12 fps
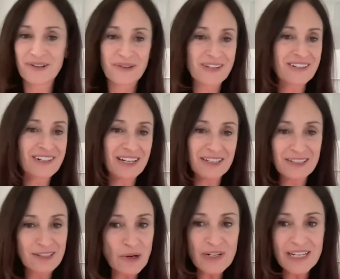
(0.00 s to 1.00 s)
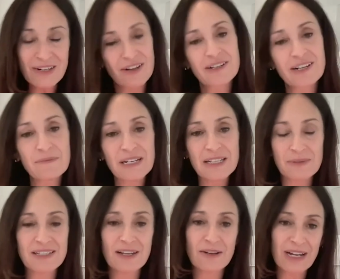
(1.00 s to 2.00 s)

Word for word: or other Sony or other companies would say,